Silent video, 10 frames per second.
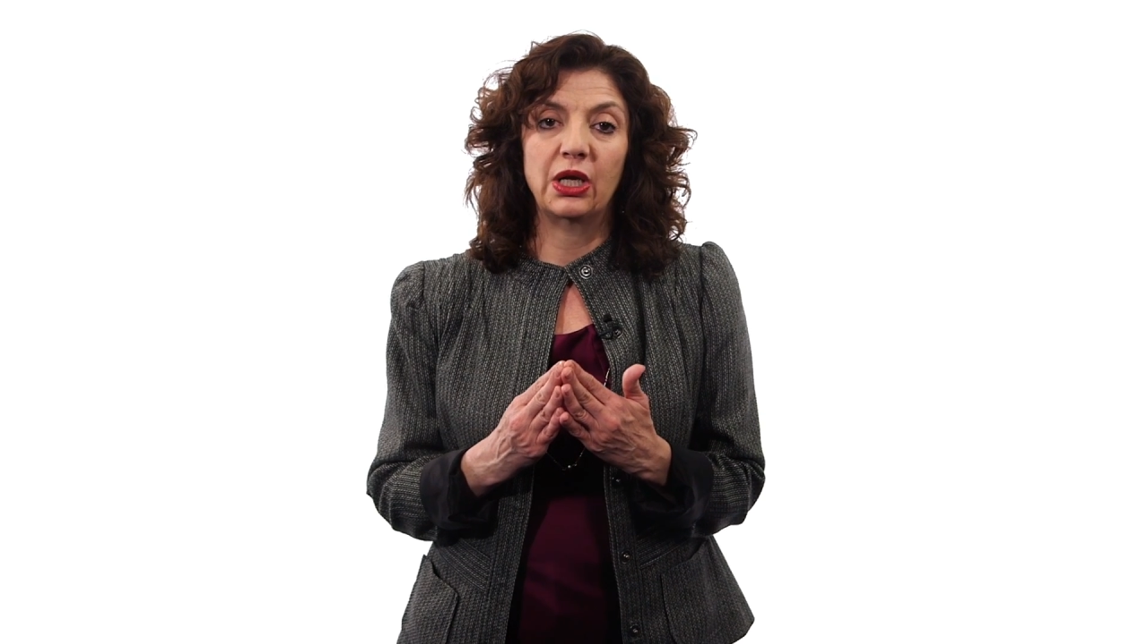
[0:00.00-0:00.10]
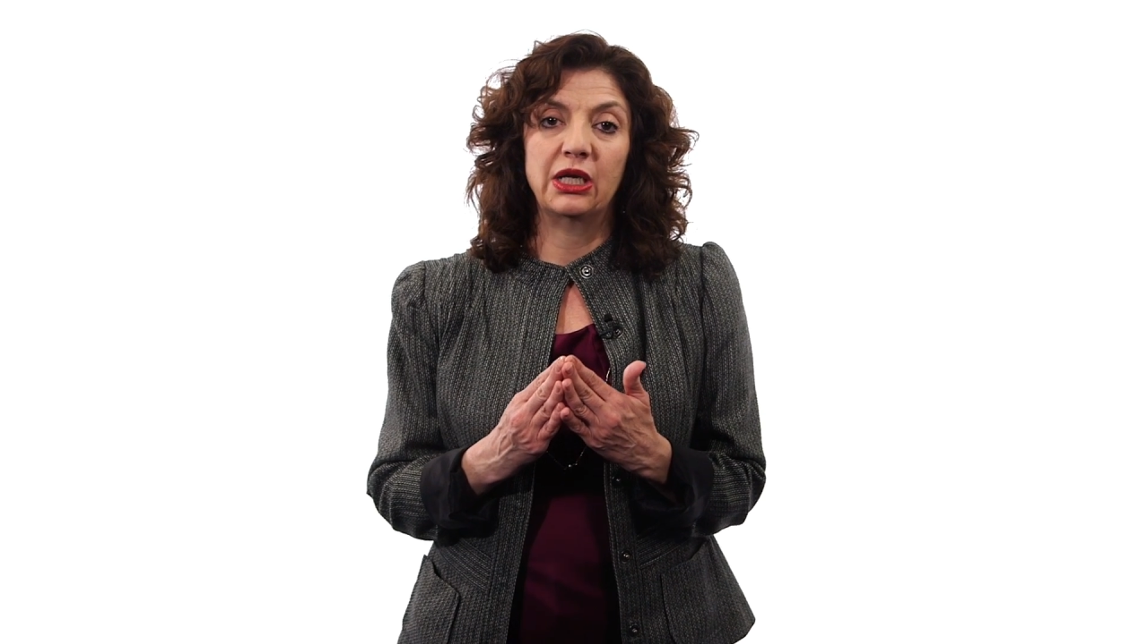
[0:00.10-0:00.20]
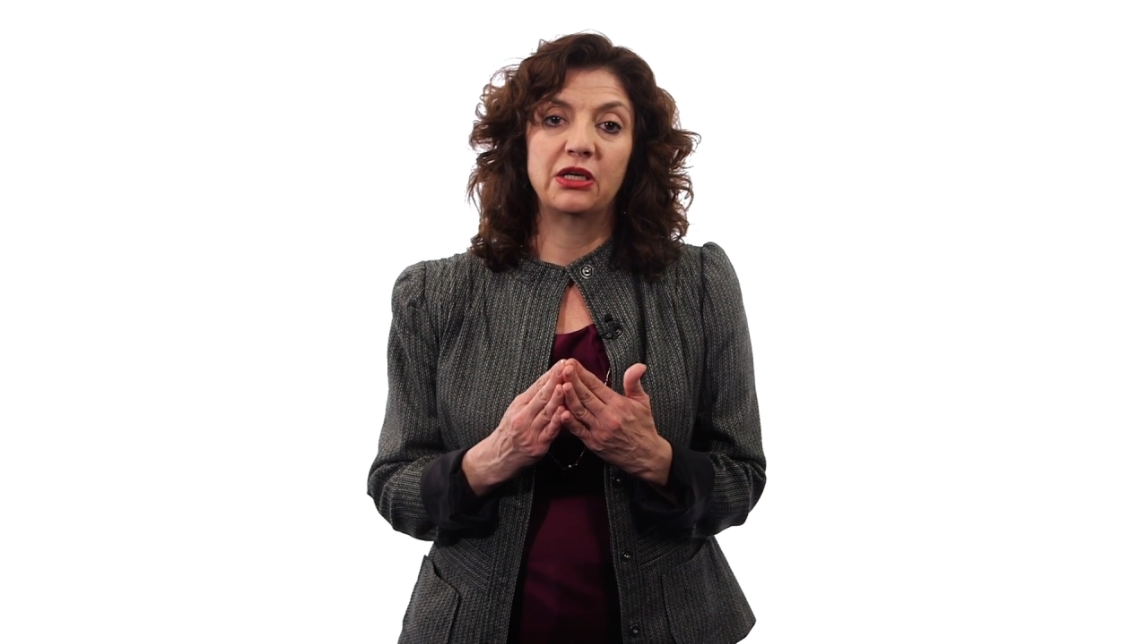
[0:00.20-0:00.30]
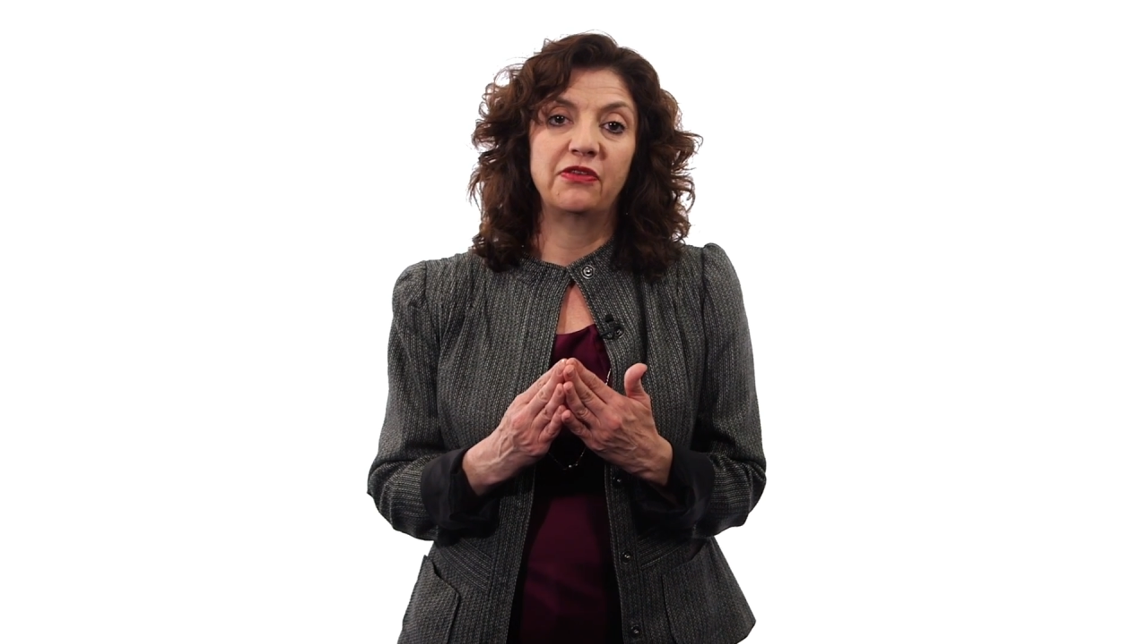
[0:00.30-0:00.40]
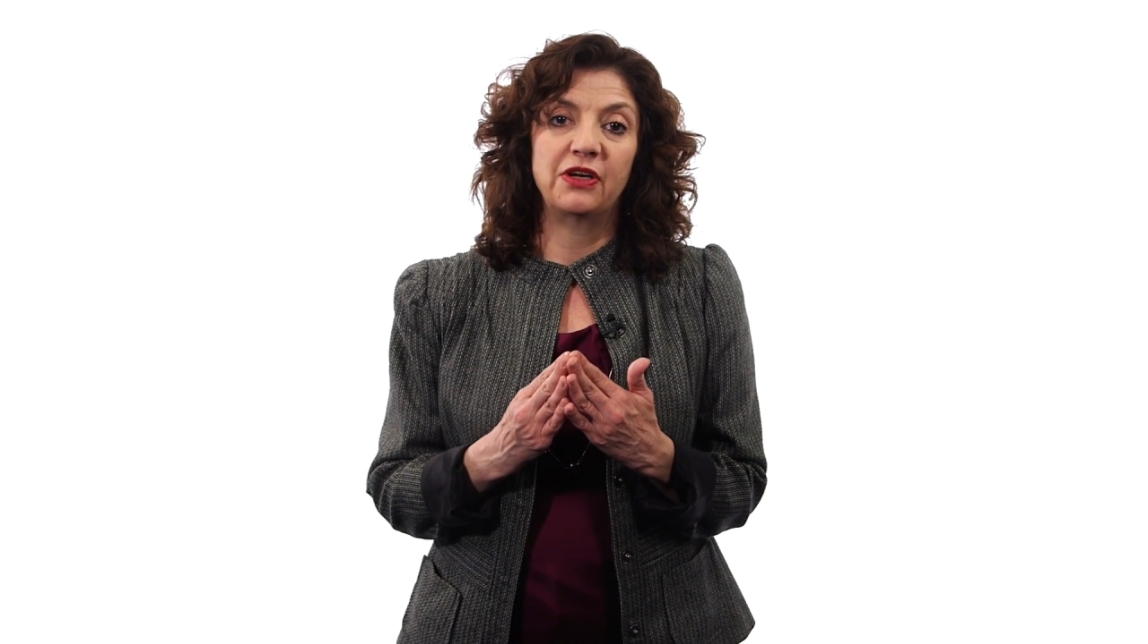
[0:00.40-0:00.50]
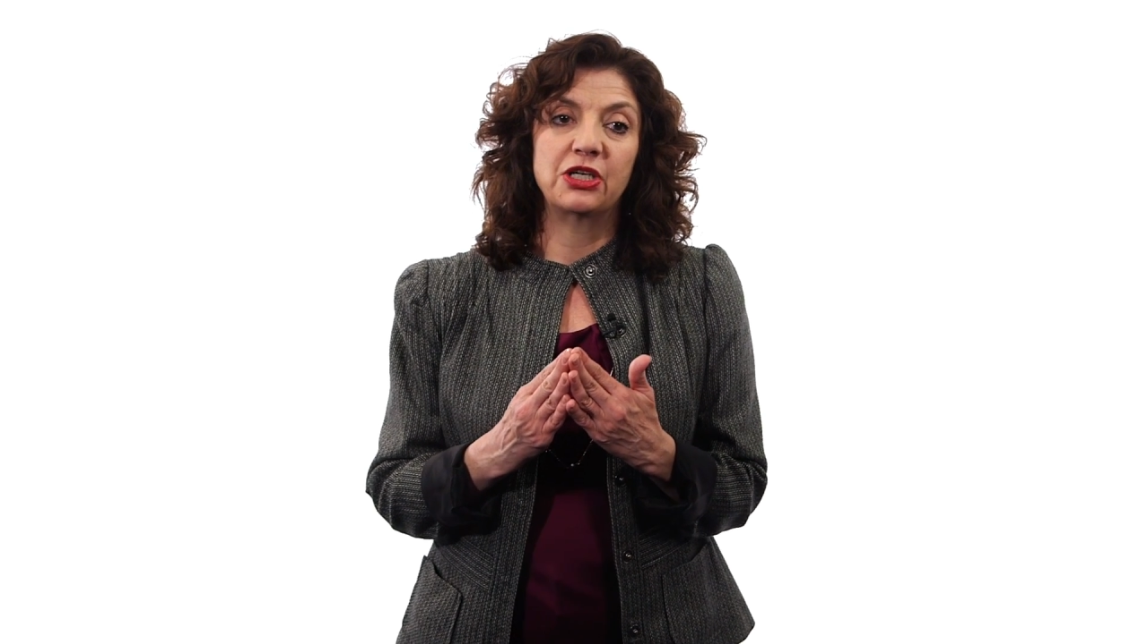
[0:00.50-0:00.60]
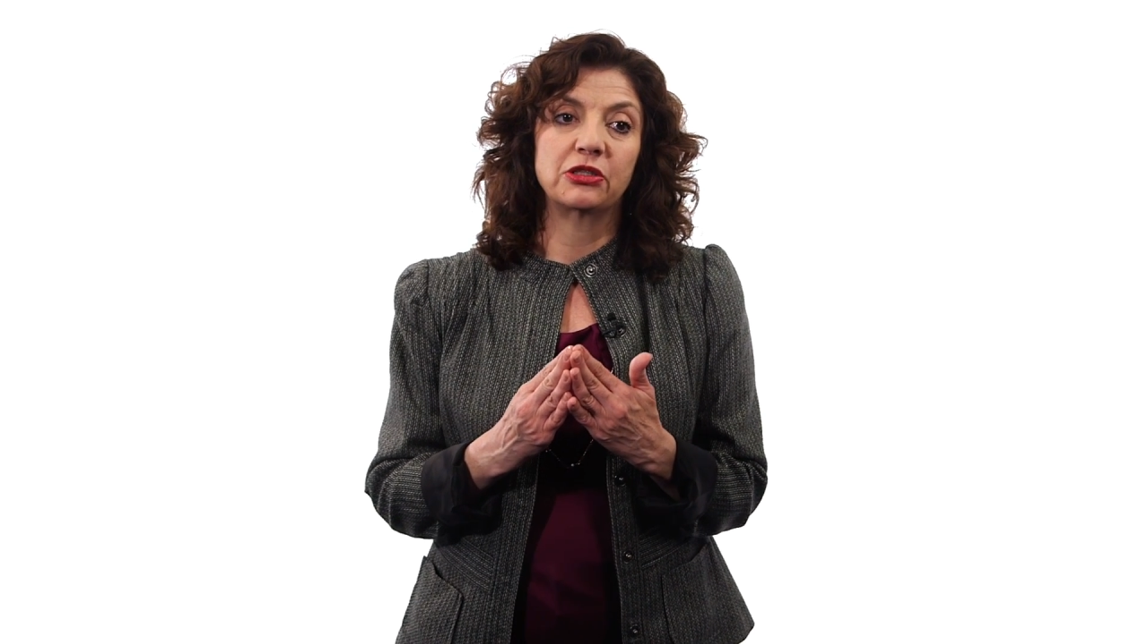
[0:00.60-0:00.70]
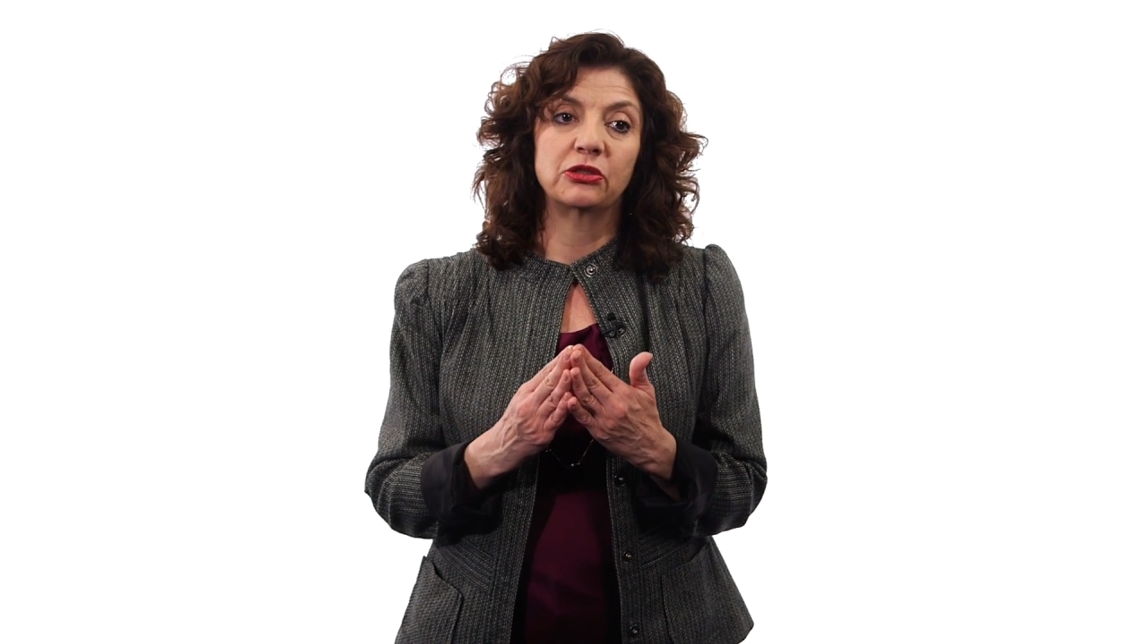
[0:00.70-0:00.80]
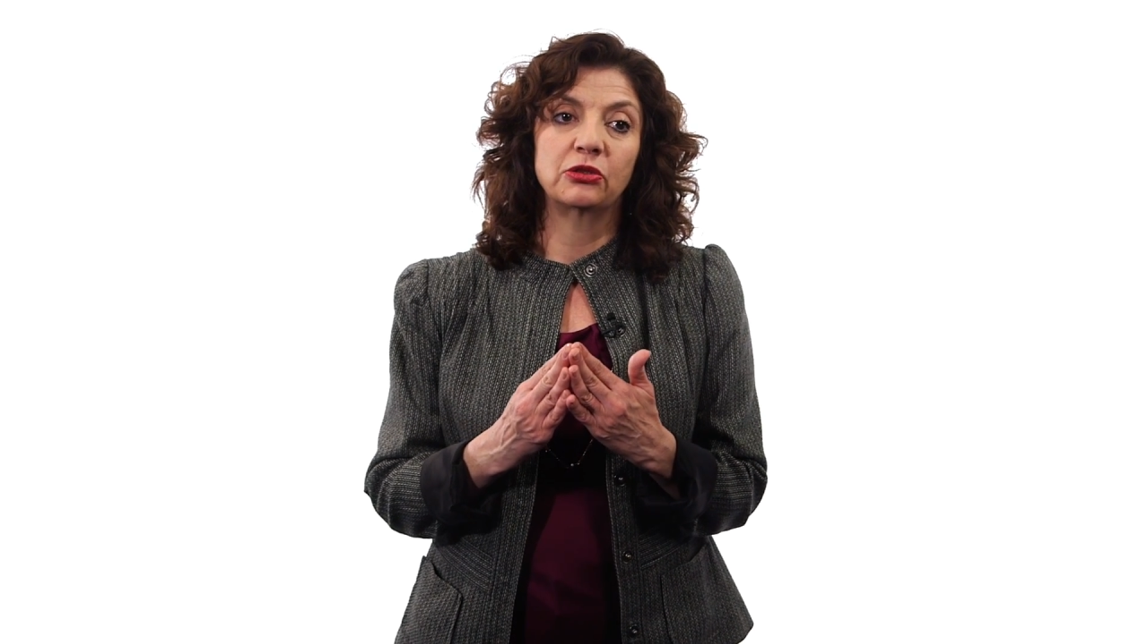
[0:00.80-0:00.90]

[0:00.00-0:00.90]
individual